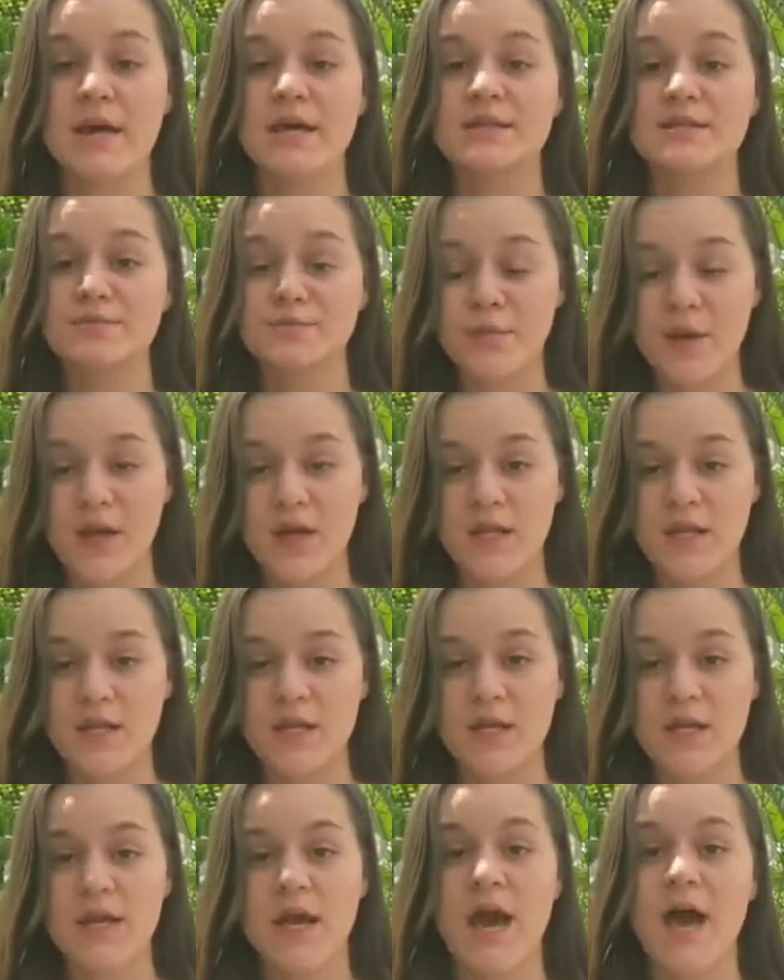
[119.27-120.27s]

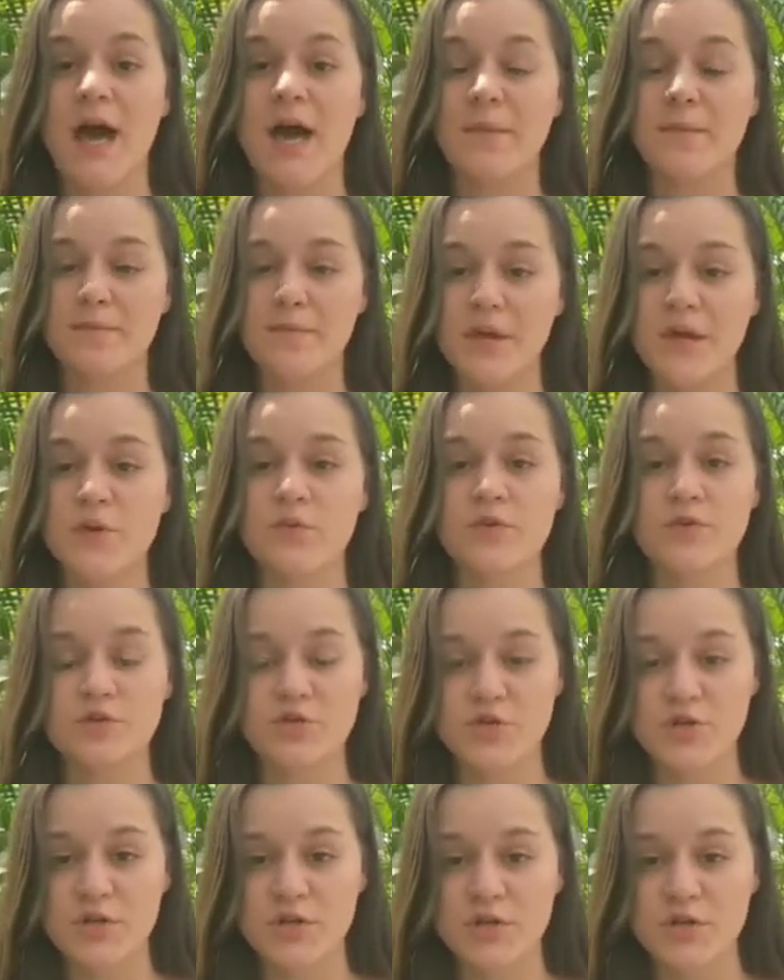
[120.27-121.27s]
spending and being with
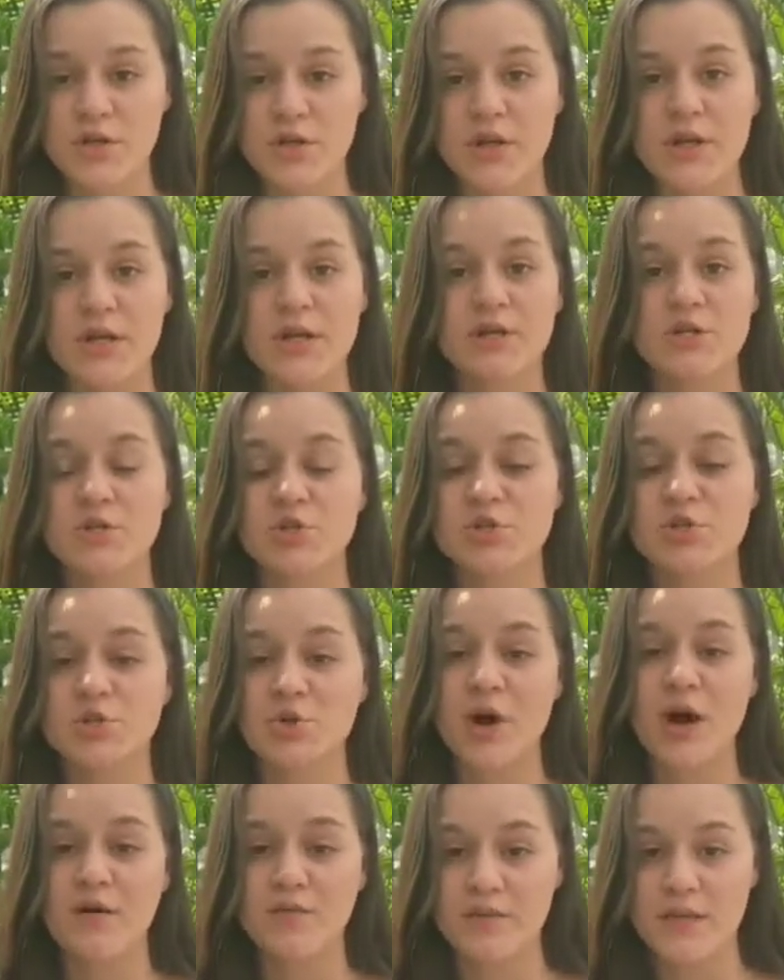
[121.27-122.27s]
children,
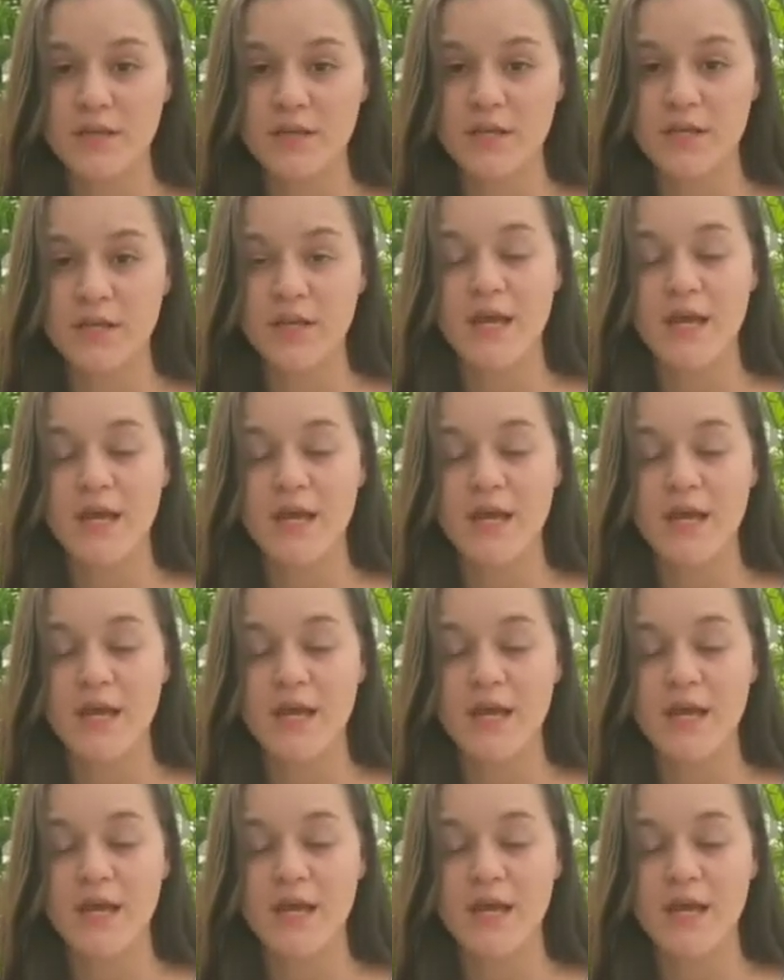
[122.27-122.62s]
traveling,